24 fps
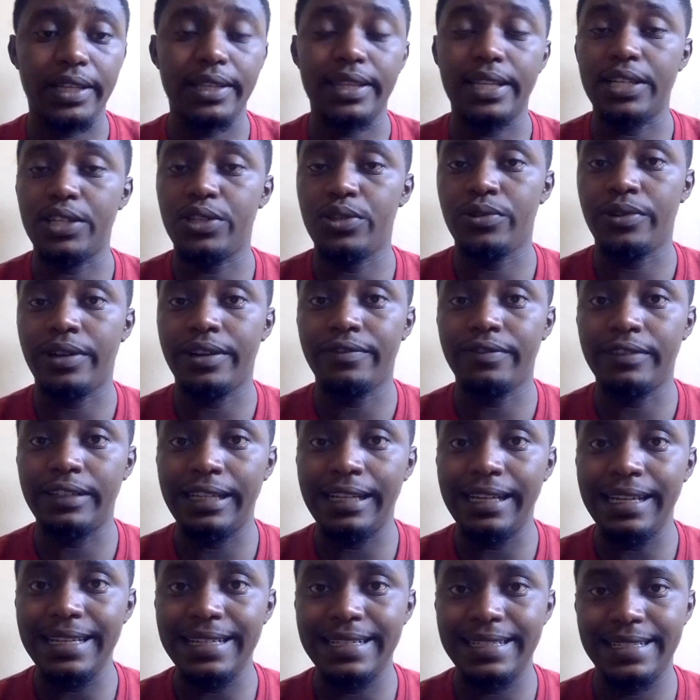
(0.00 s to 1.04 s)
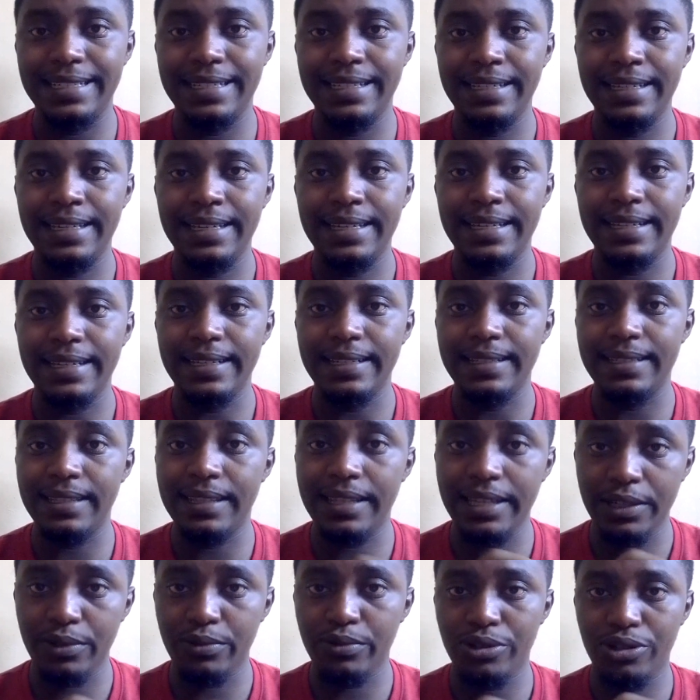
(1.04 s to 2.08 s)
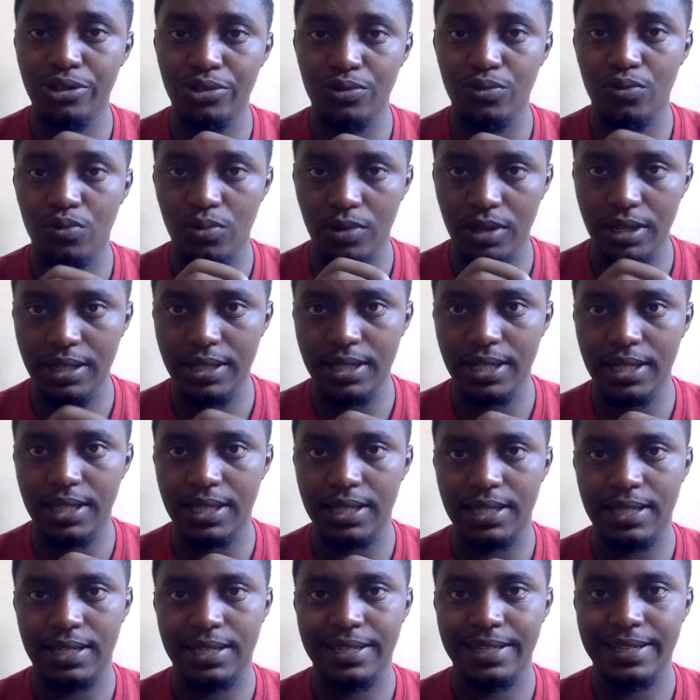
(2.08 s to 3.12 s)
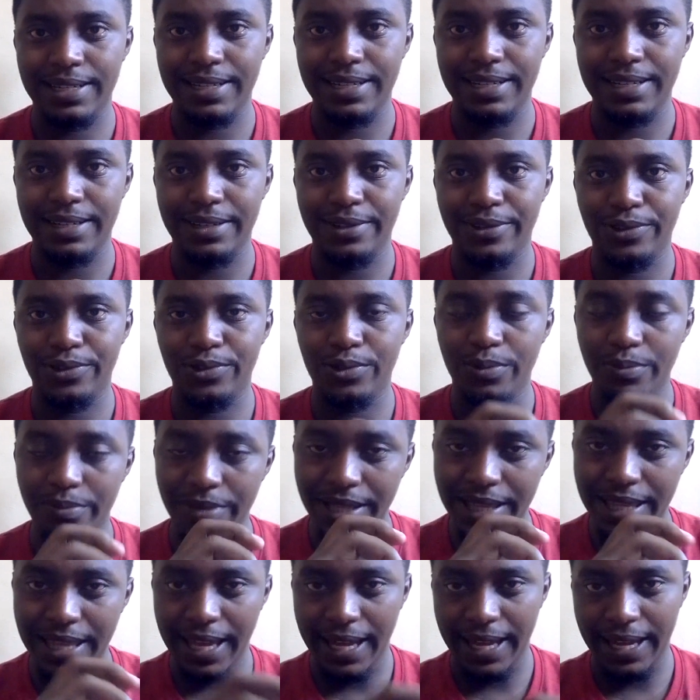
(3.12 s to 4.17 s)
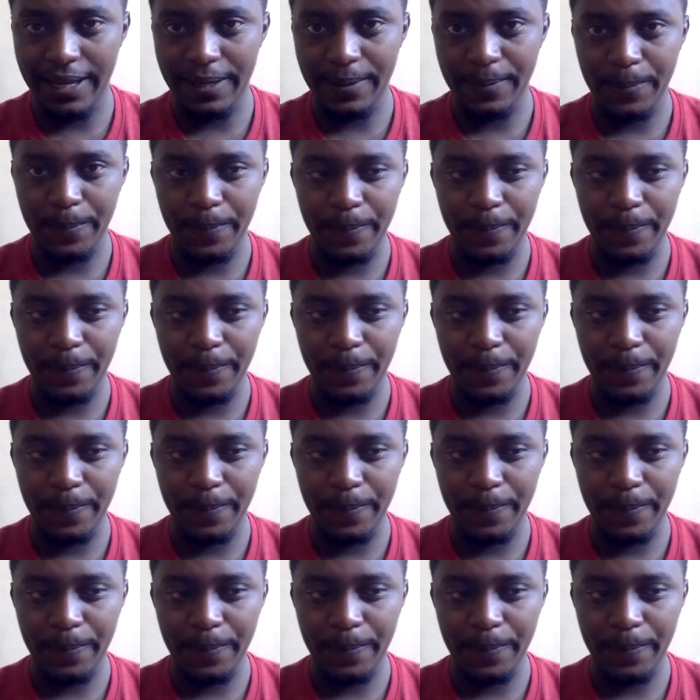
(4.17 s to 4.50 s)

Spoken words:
that you have clicked is that which you wanted to be there.